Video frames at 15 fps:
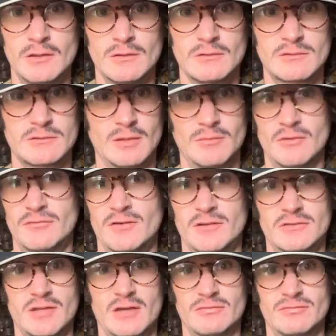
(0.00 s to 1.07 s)
Some of
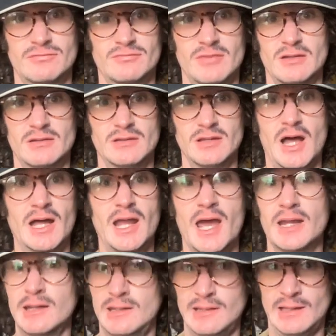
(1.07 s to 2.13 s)
us have not had
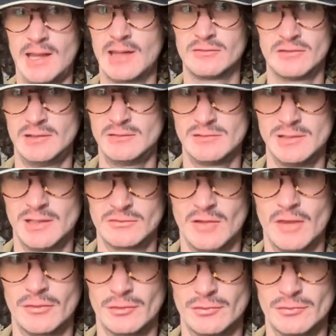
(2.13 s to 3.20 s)
it as easy as
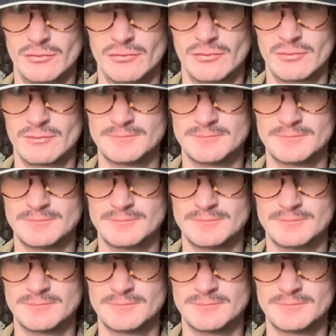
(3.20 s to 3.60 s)
others.